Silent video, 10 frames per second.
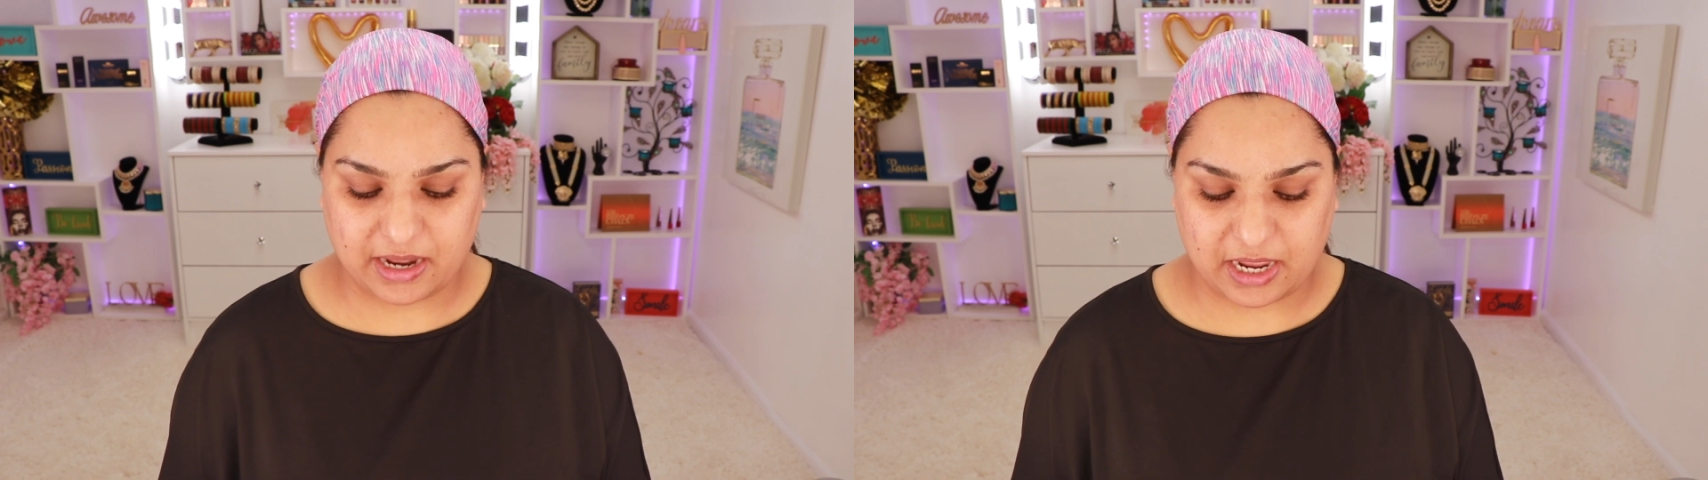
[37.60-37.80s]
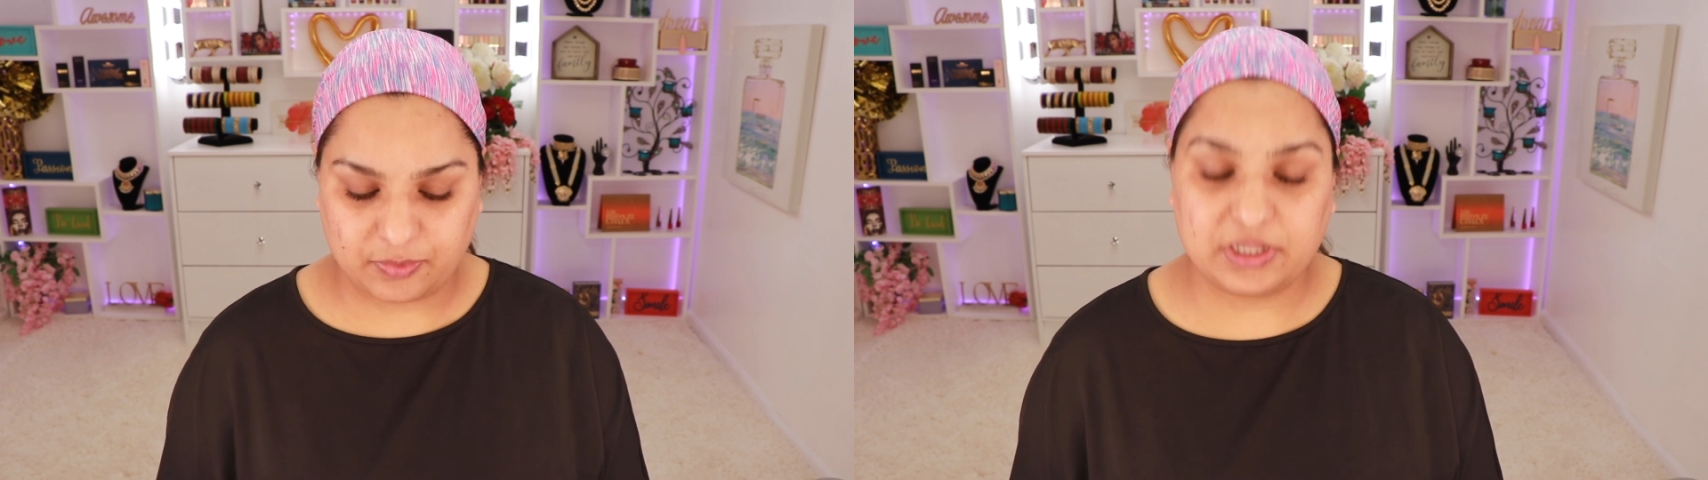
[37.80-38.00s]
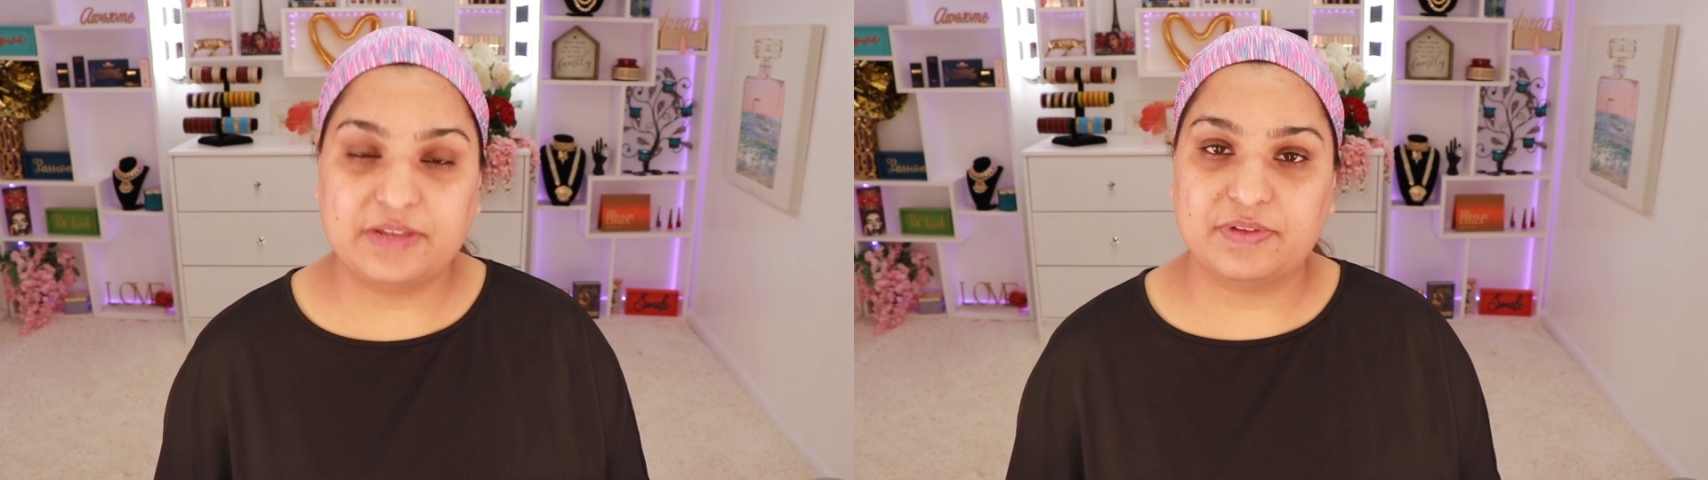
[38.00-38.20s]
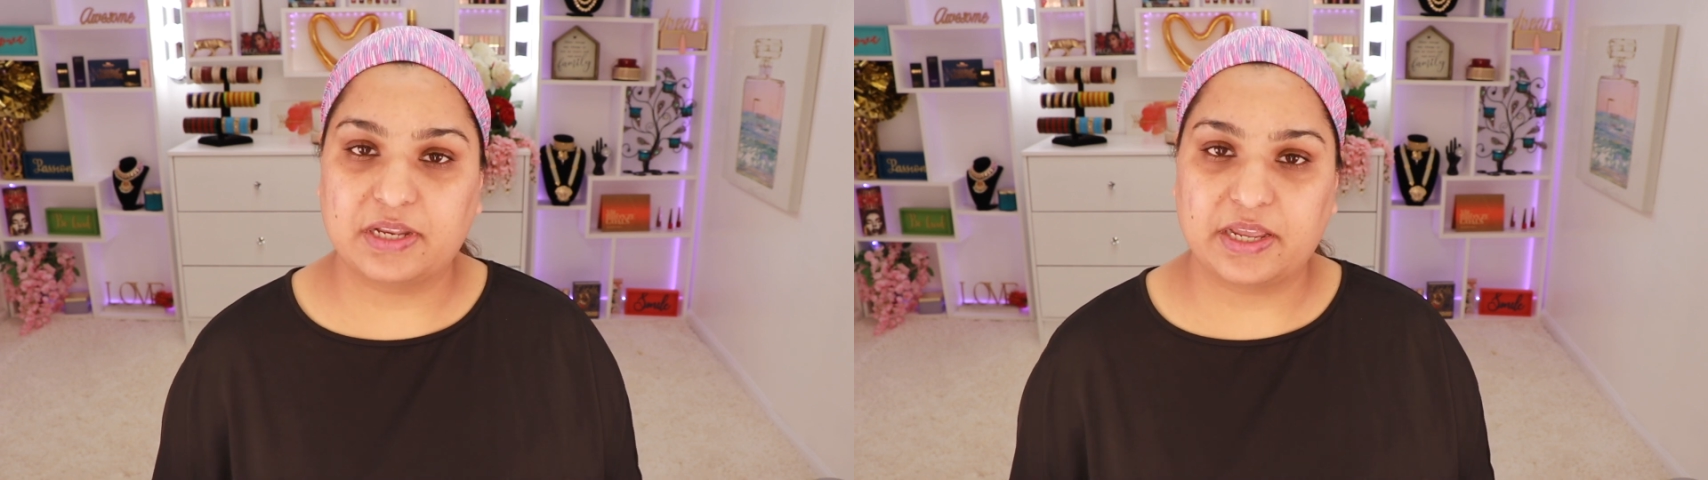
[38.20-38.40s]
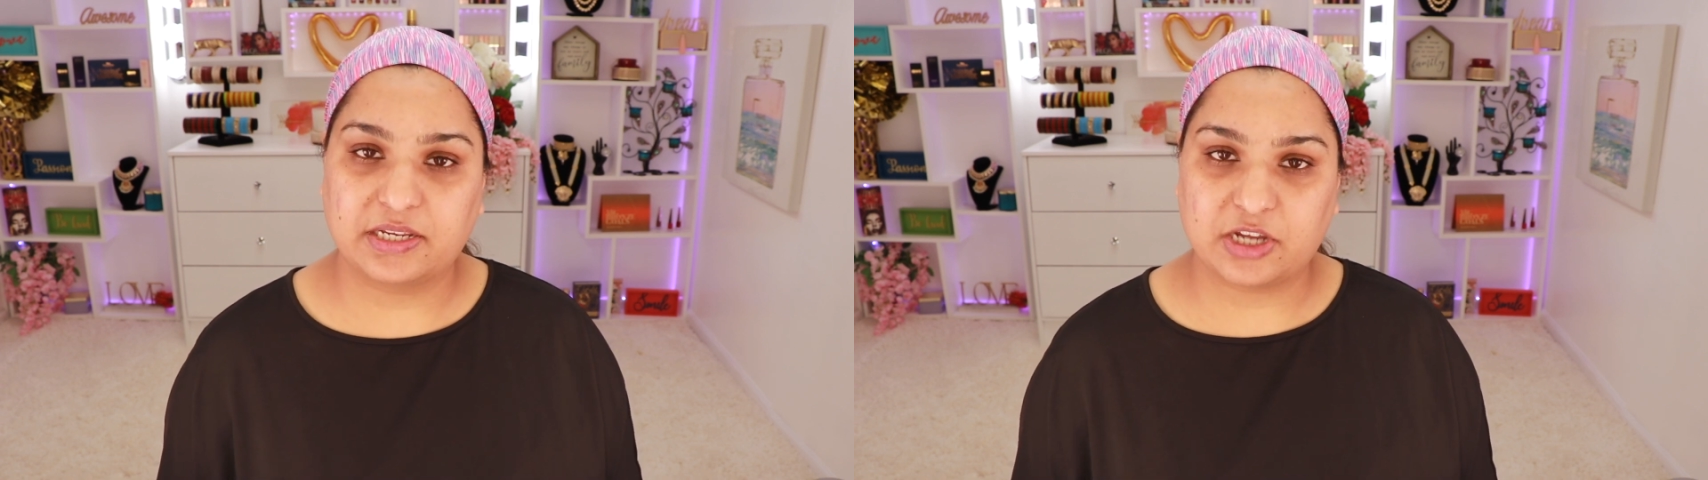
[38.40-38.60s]
I will leave a
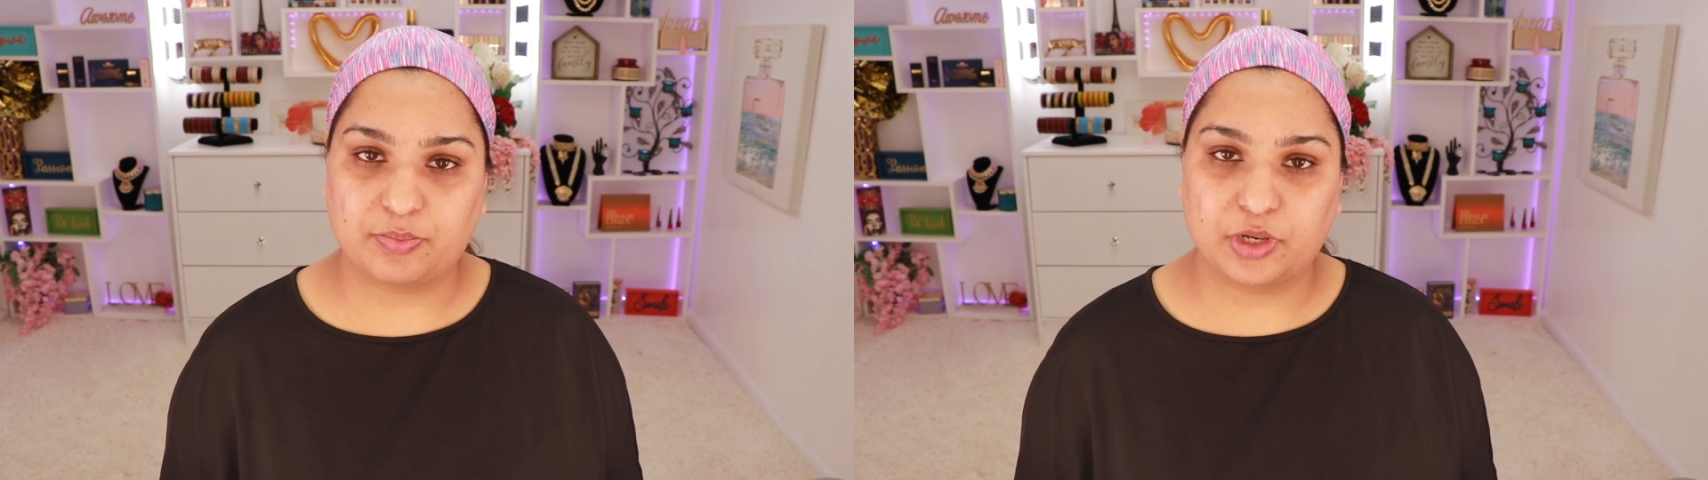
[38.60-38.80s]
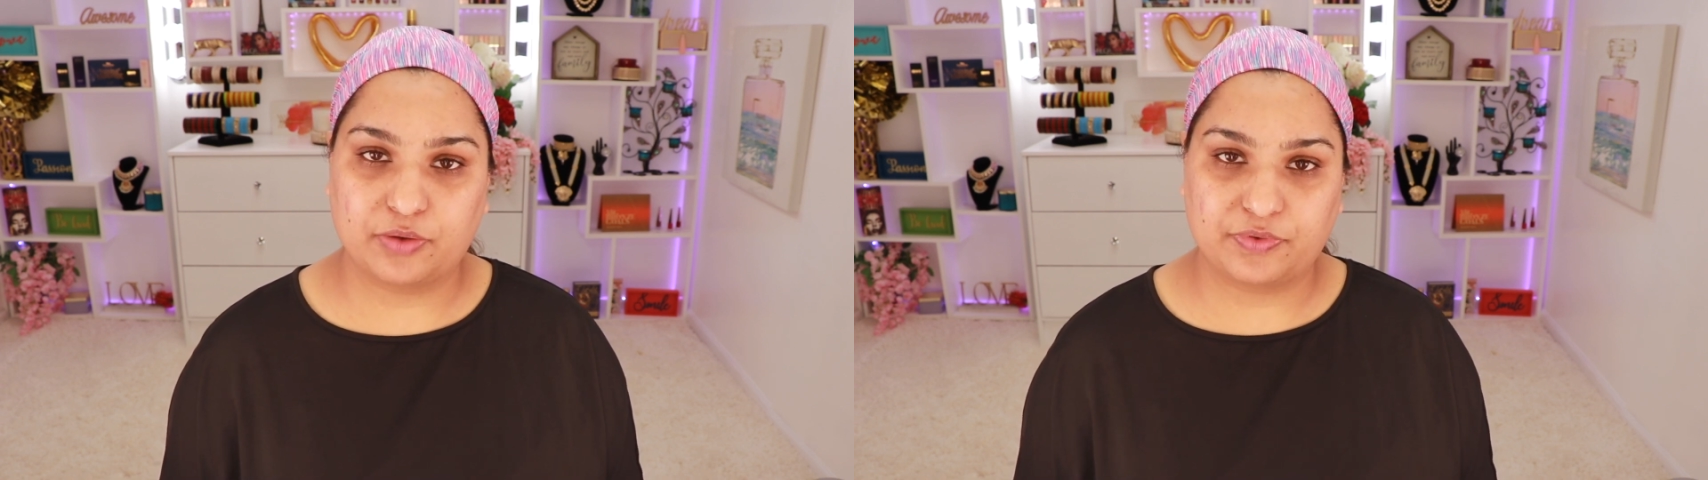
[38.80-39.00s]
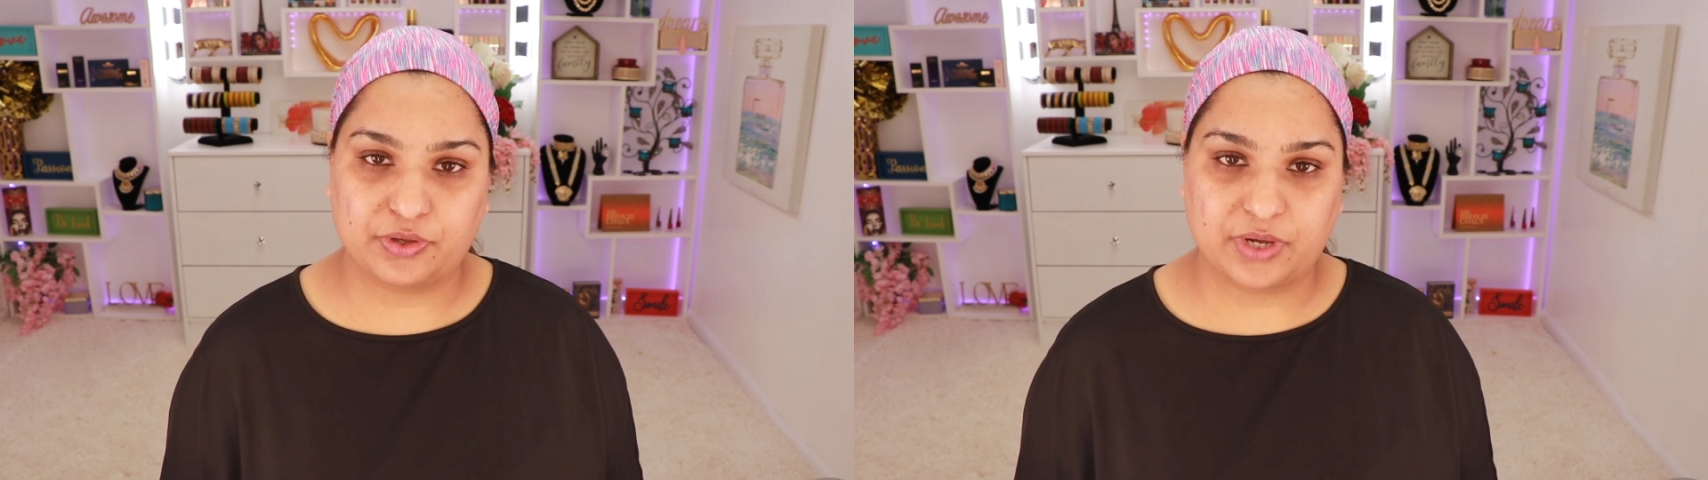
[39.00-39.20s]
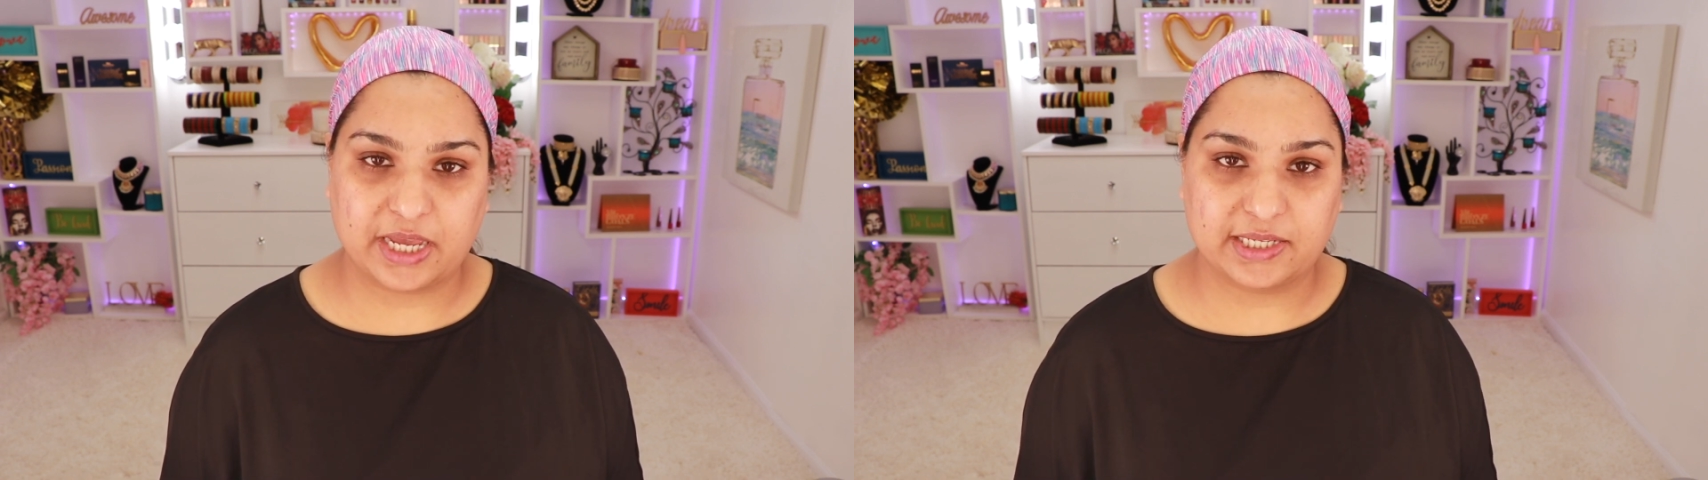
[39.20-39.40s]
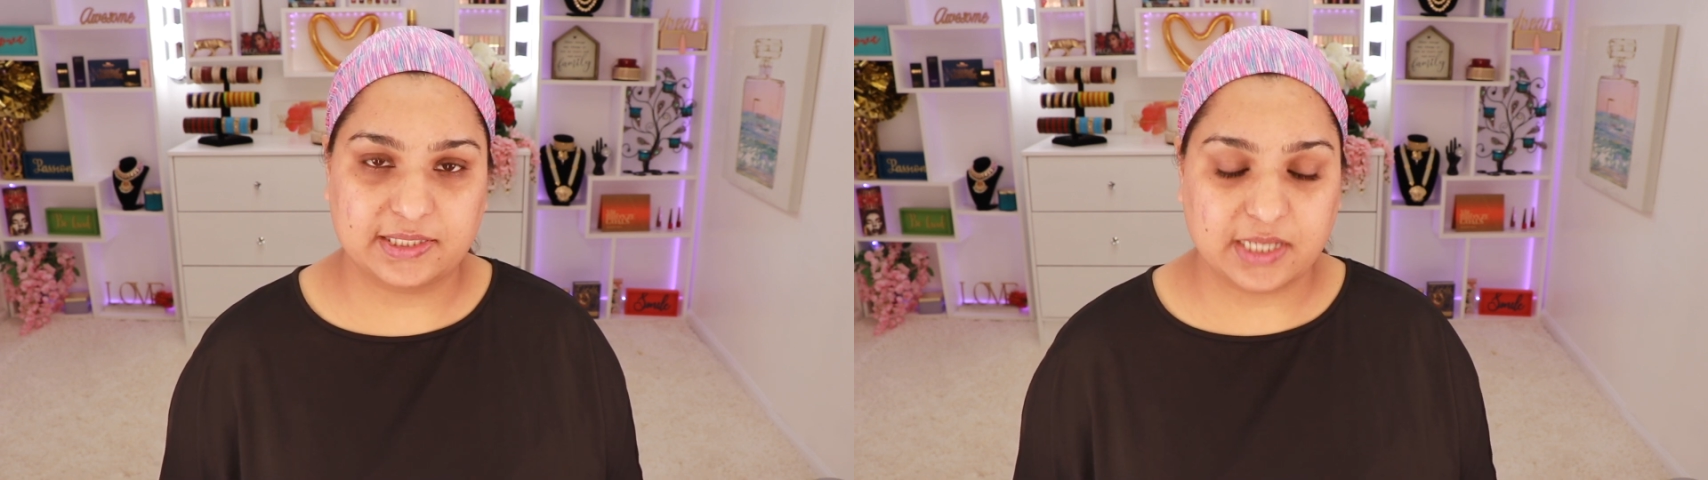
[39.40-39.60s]
link down below for you
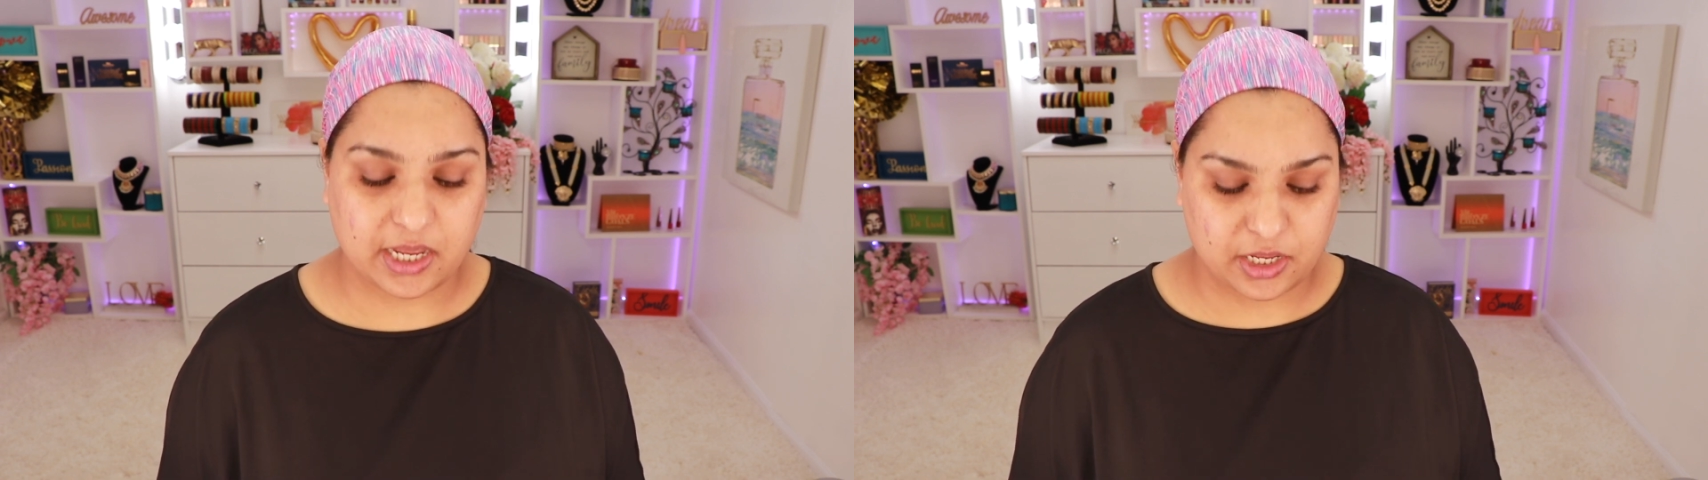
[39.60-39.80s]
guys.